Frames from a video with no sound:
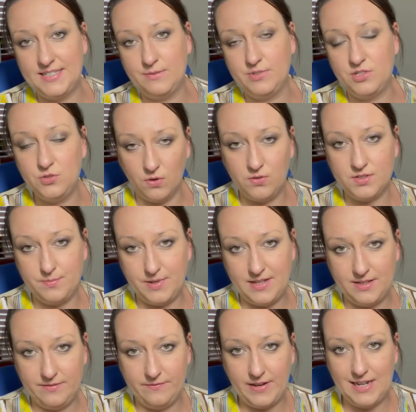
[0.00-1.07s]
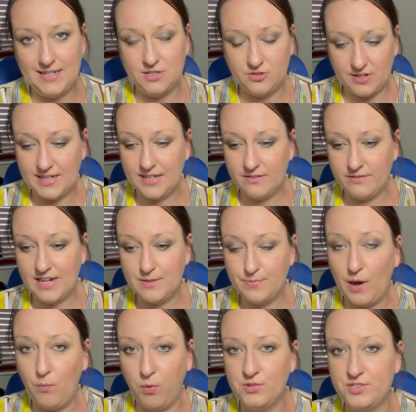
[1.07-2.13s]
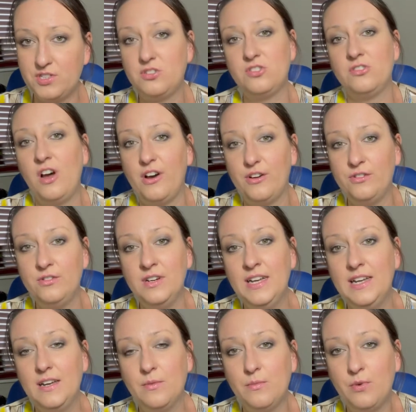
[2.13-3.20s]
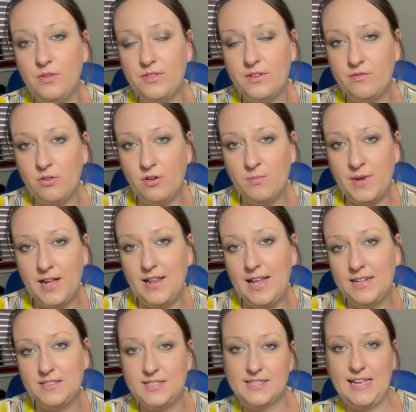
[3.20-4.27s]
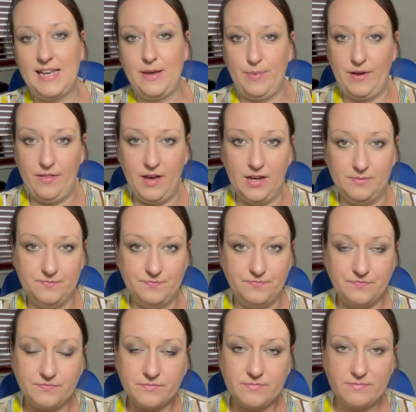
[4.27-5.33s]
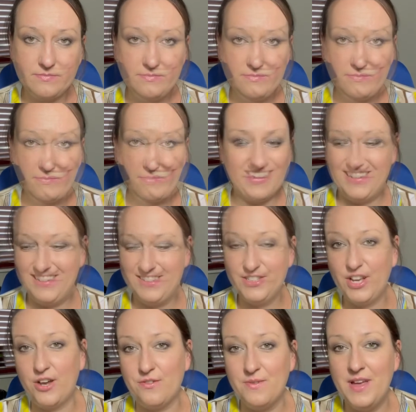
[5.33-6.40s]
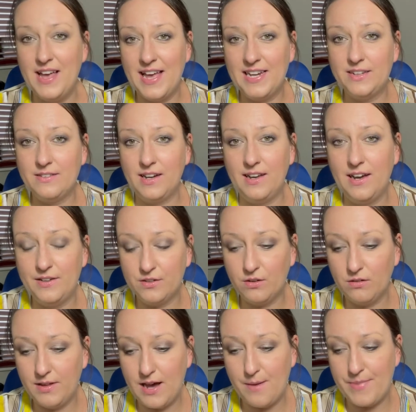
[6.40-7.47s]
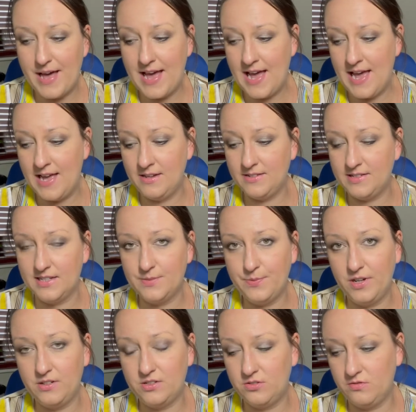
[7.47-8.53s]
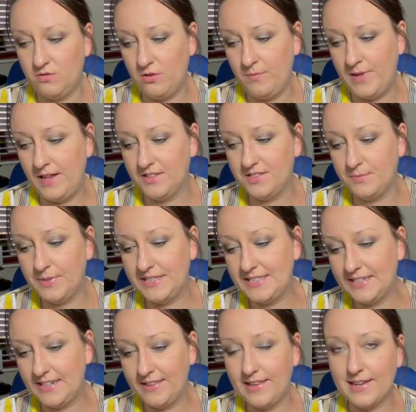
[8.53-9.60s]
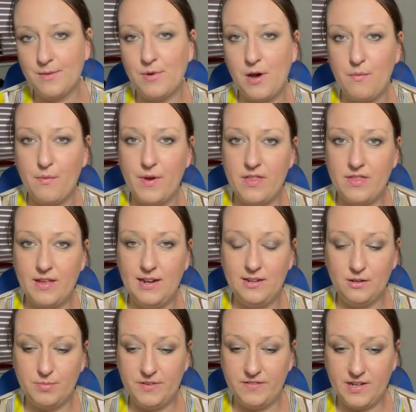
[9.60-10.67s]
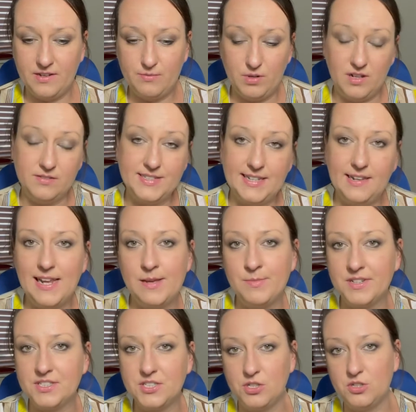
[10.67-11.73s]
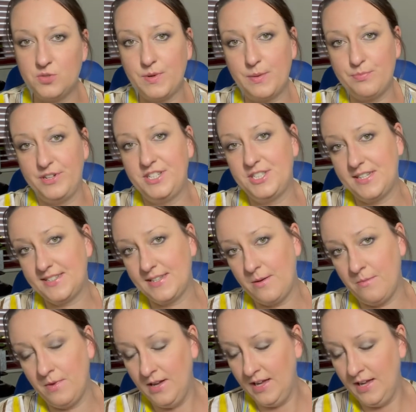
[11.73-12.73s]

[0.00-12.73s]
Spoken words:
we talked about the valid tracking rate, but I wanted to know what the Royal Mail had to say about that. So, anyway, I called up and I spoke to Royal Mail. So basically they come up with a little bit of a, say lame excuse, but I appreciate some